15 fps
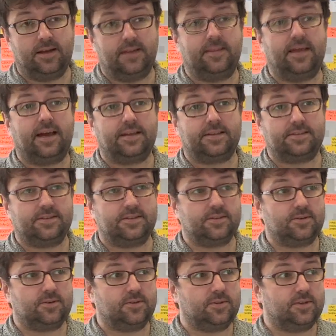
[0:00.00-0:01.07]
analysis
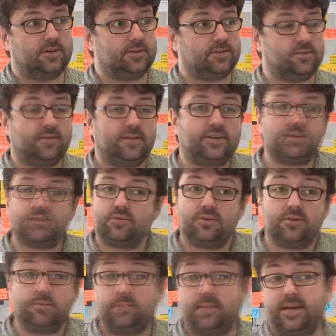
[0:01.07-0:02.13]
or the sort of
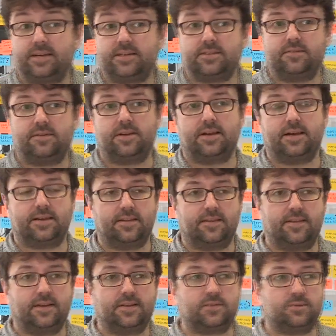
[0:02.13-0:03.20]
editorial picks, if you like, the
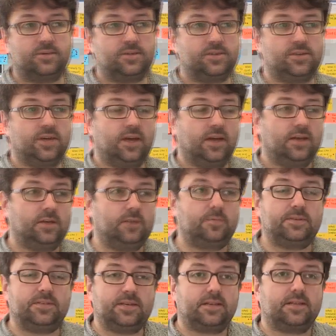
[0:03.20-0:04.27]
things which you
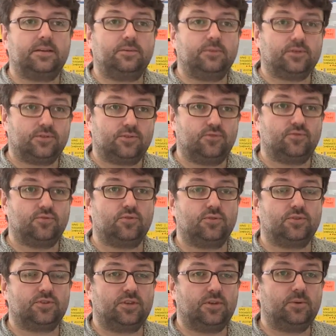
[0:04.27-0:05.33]
particularly want to draw
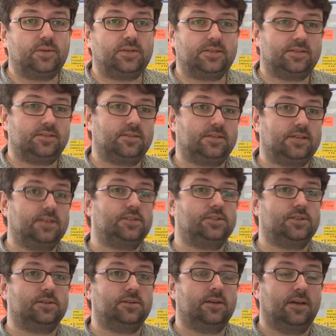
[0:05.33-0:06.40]
to the audience's
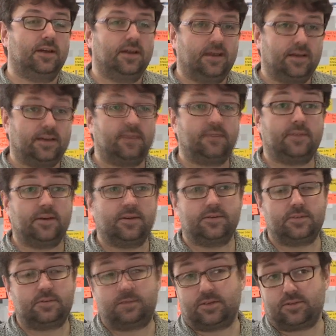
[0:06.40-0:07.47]
attention, and give those
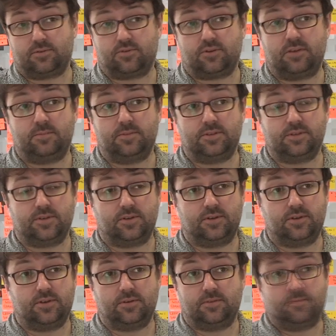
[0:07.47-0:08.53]
a special treatment on
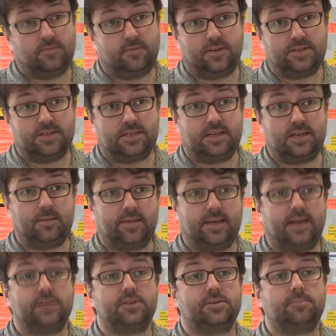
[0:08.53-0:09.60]
your front-end
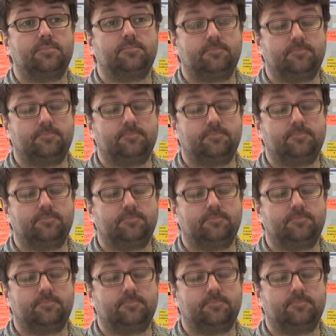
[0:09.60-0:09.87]
application.